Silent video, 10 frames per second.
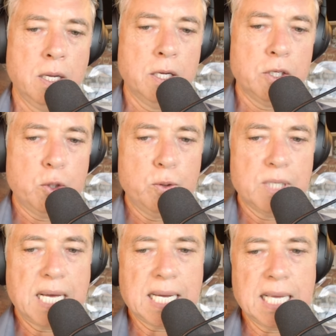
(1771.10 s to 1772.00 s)

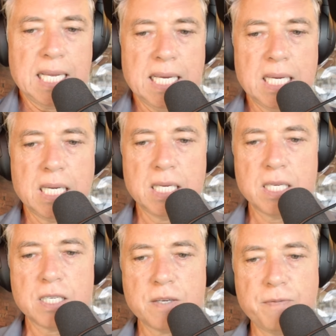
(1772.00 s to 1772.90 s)
Jews are killing
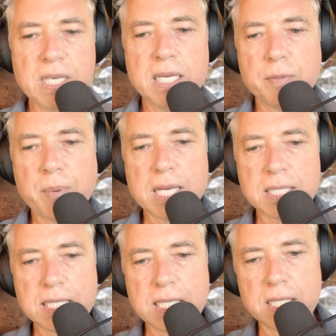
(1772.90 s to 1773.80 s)
civilian
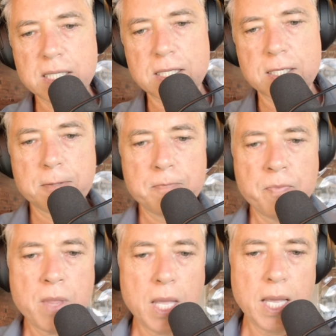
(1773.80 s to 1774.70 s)
Palestinians
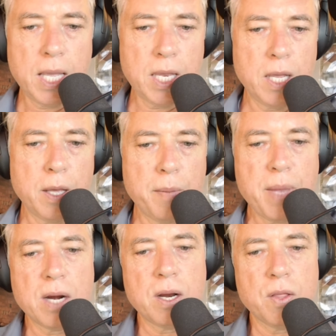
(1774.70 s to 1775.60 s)
in a
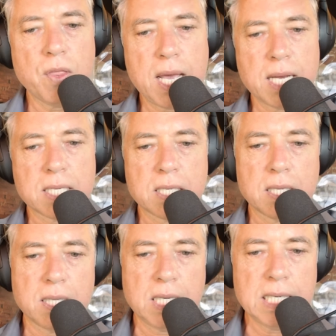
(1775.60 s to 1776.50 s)
manner that
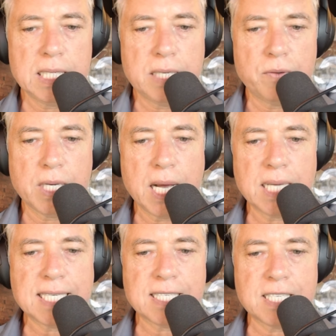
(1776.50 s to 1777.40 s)
the elite
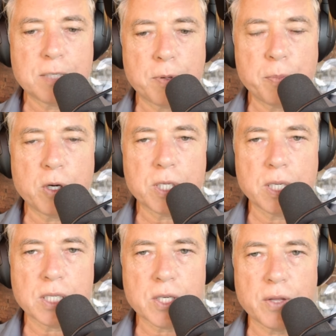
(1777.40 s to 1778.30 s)
regards as
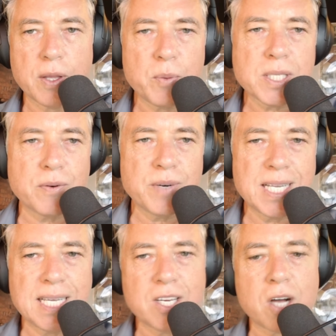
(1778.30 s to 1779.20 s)
disproportionate. So there wasn't
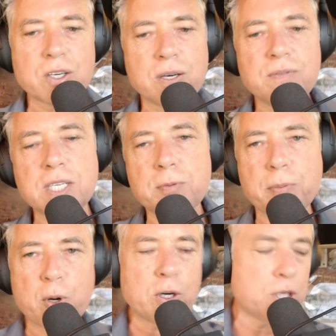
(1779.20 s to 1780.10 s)
really a doctrine of
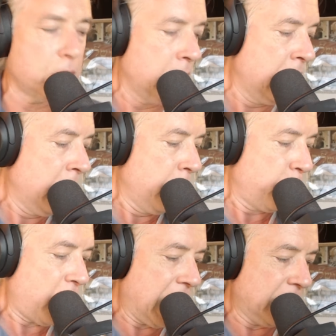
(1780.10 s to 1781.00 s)
disproportion
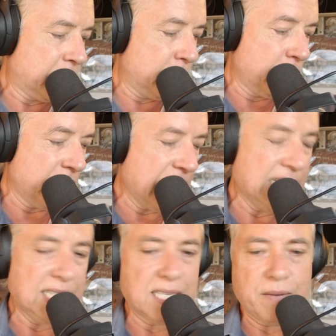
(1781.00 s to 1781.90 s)
prior to the
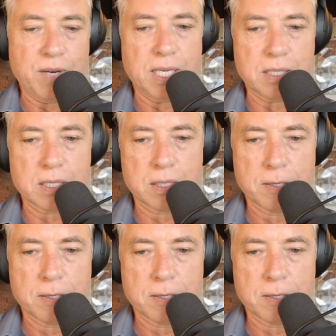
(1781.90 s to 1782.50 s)
1970s.